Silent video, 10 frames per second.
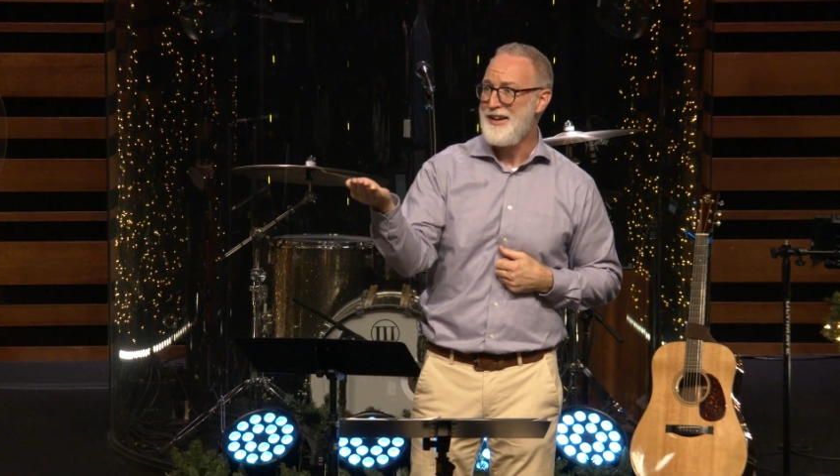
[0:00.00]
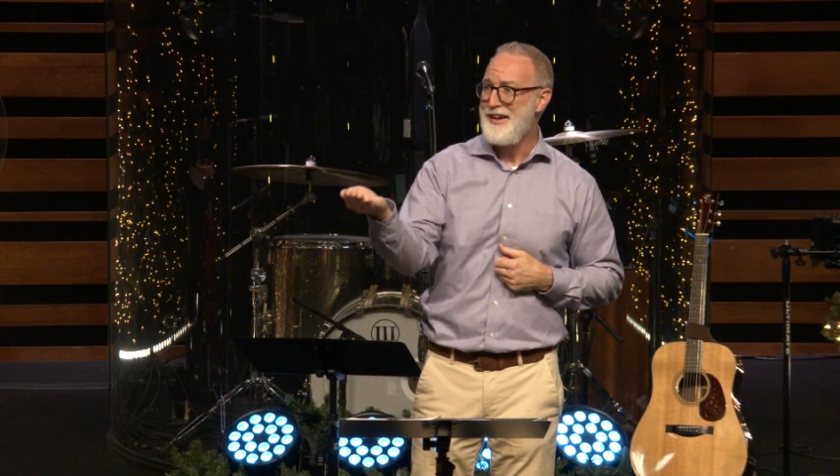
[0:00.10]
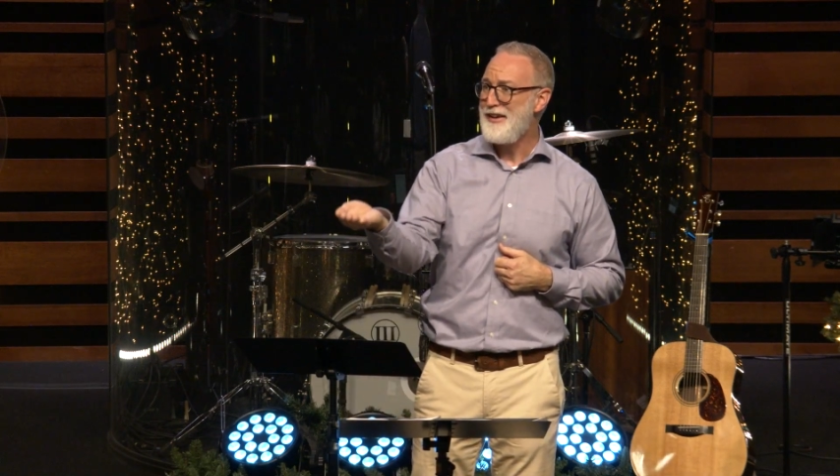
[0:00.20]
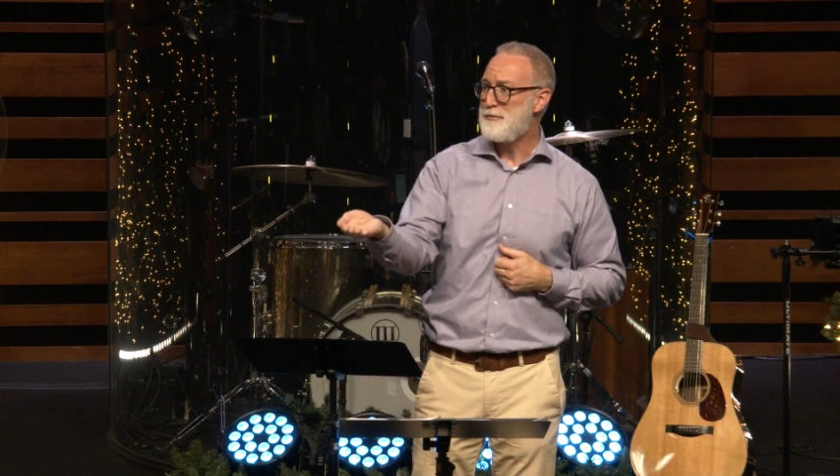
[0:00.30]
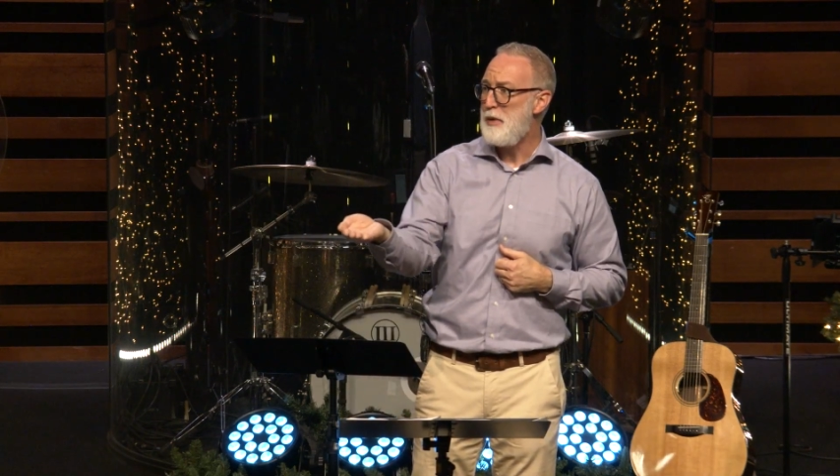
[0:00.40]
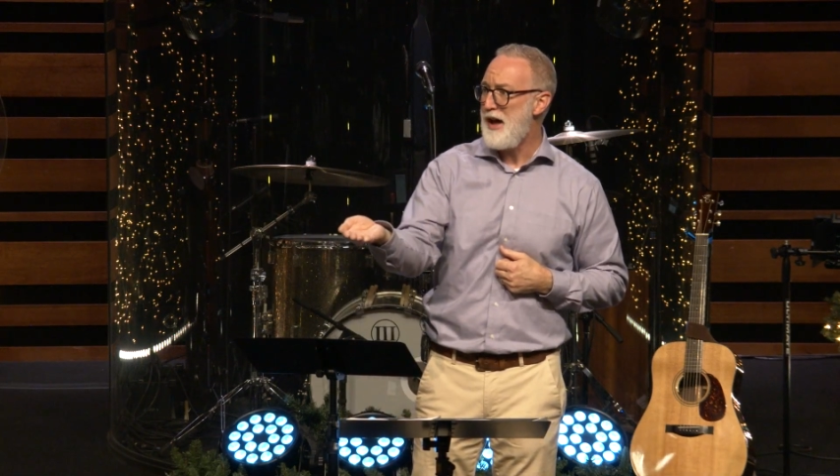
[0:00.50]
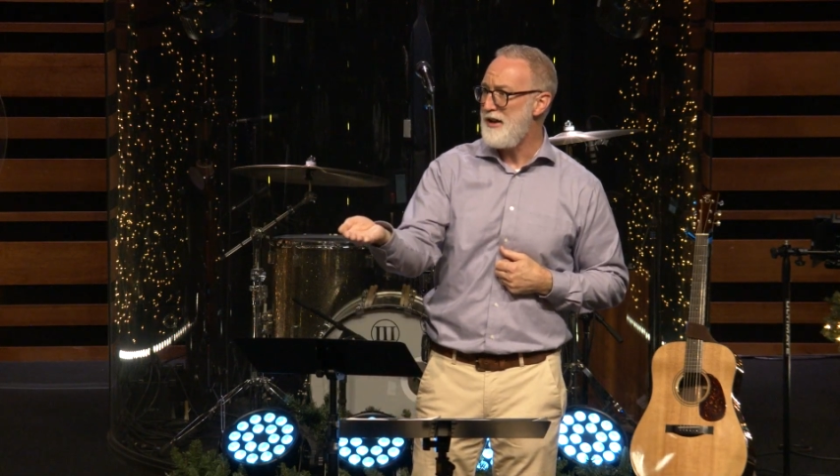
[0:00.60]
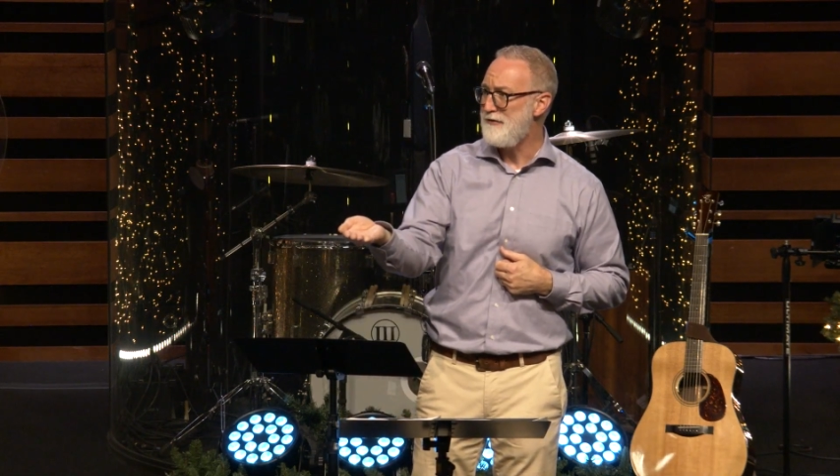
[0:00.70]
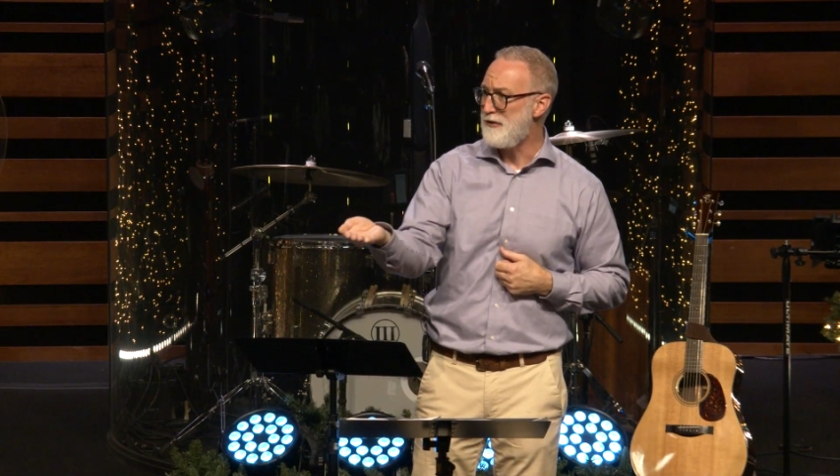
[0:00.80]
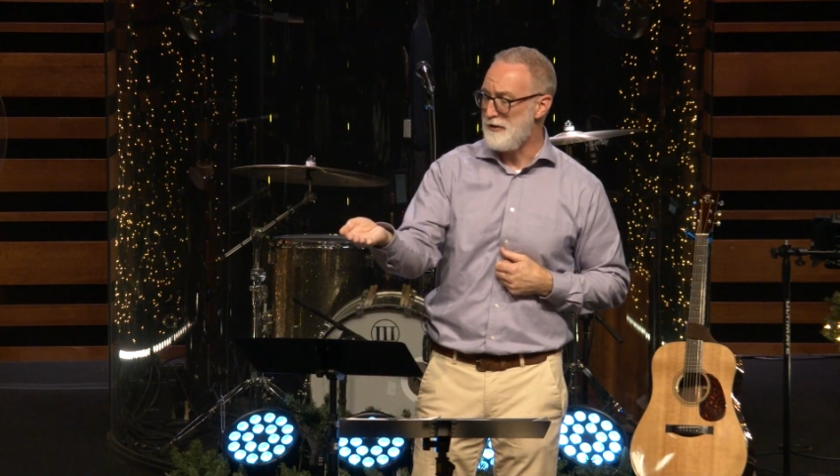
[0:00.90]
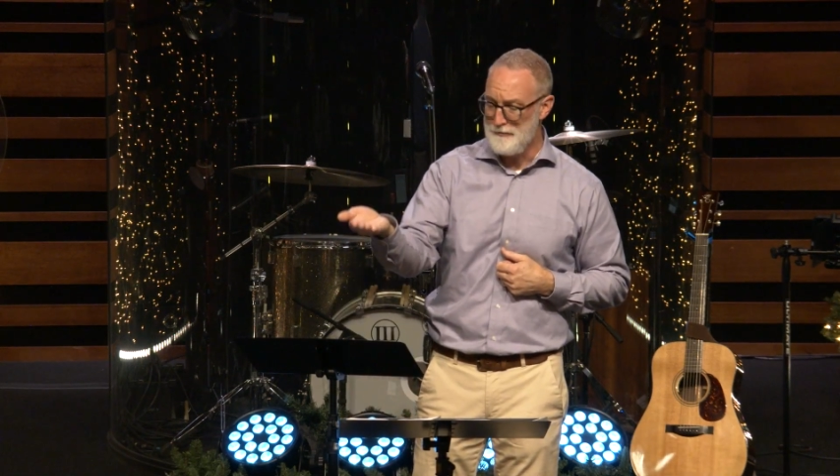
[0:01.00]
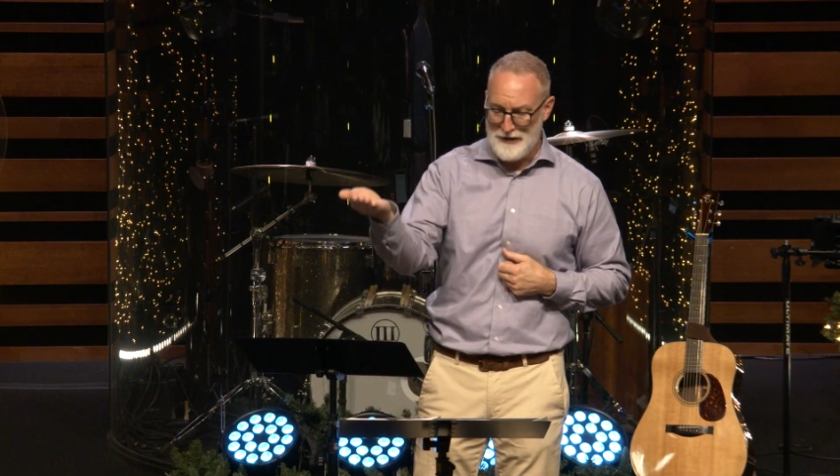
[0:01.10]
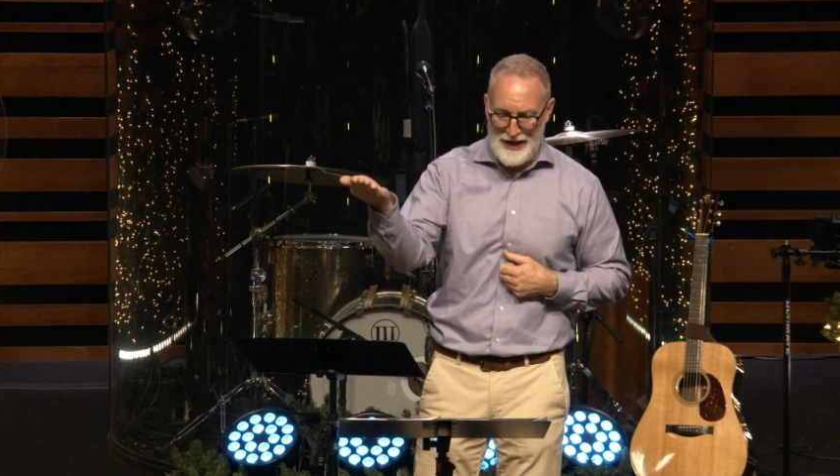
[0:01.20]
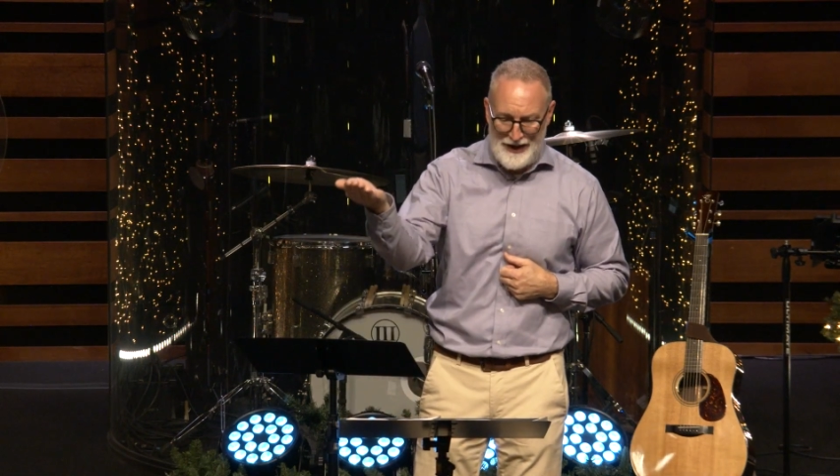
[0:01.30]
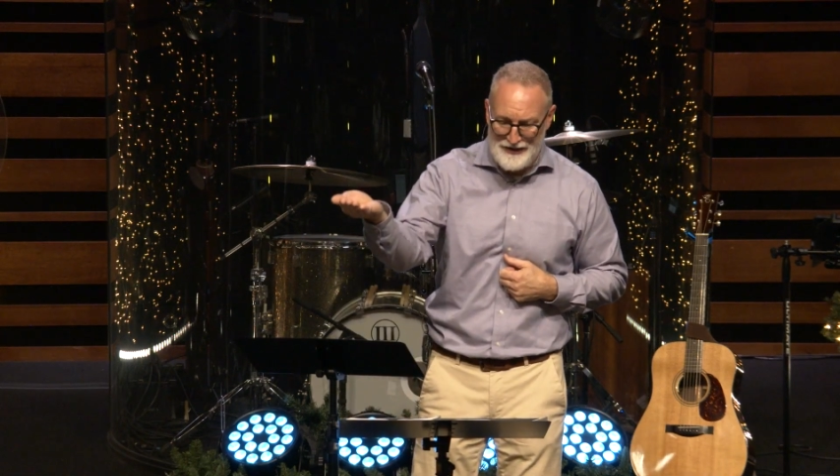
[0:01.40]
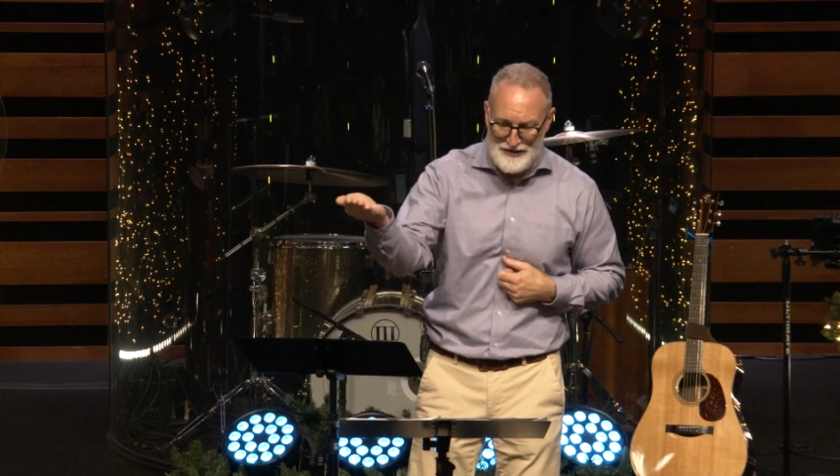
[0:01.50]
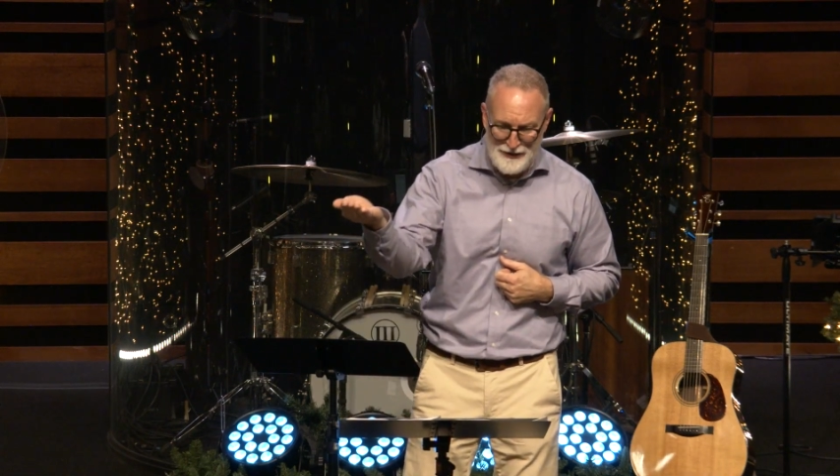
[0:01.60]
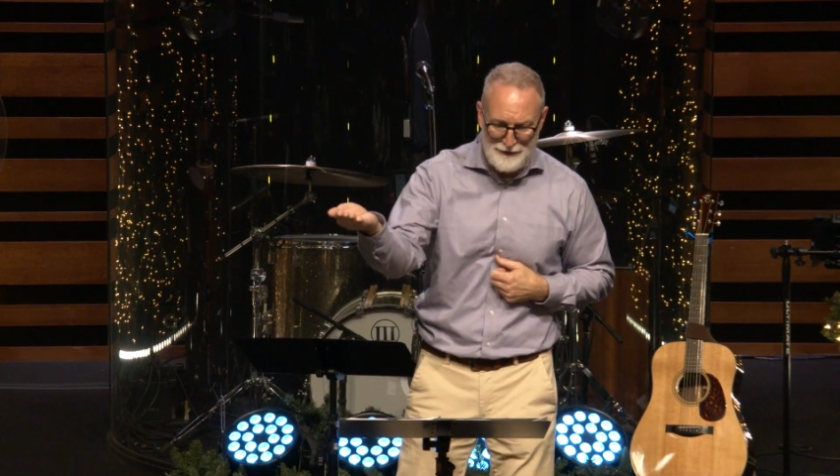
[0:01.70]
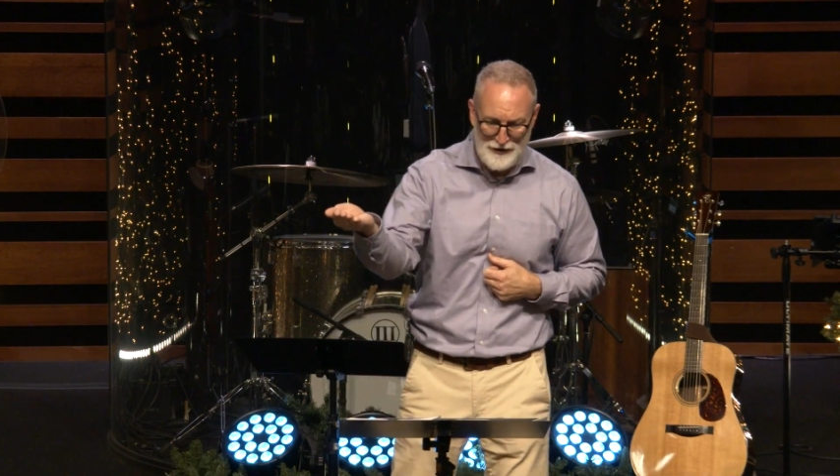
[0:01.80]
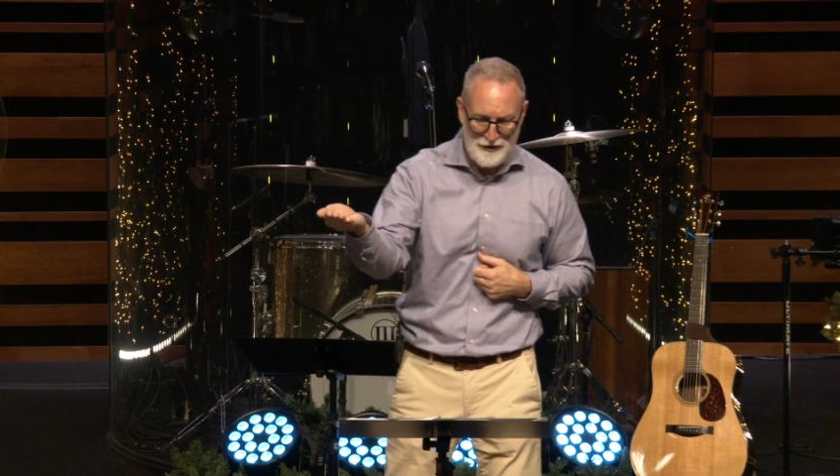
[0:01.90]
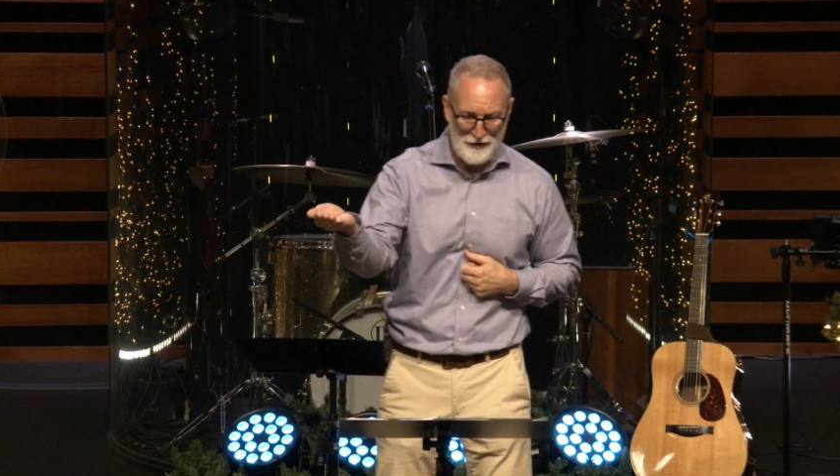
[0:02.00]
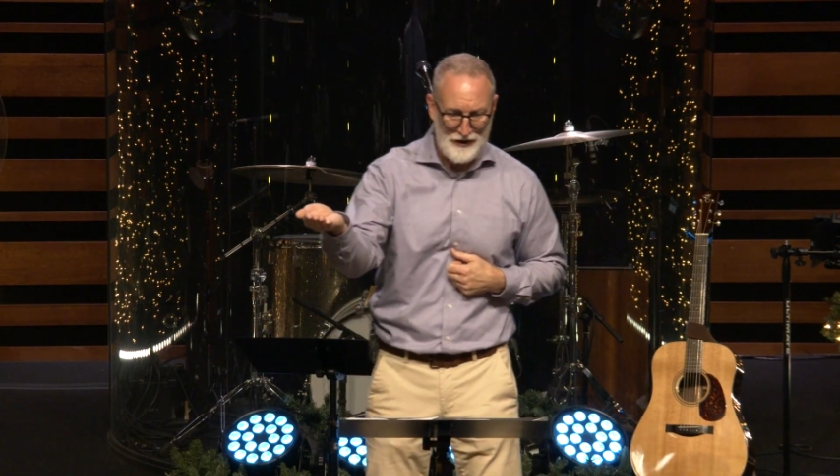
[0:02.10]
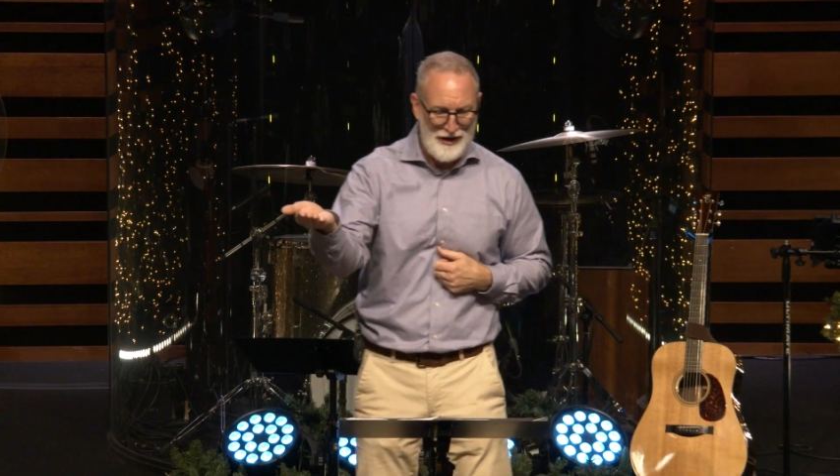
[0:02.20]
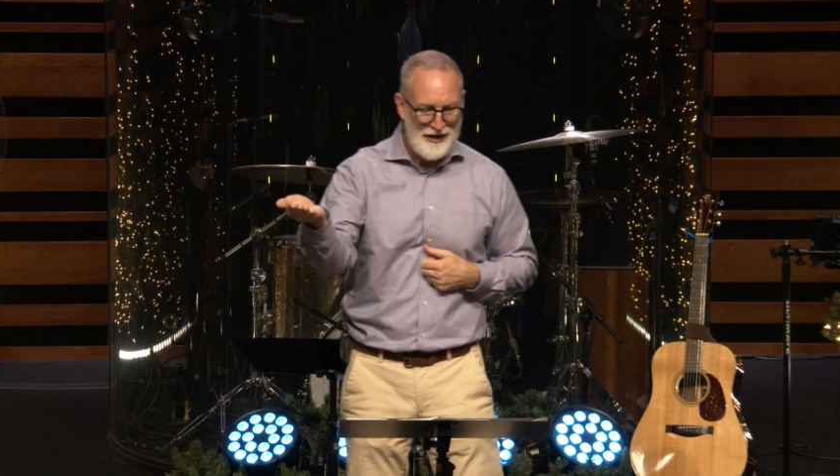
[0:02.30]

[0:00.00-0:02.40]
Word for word: is painful and difficult.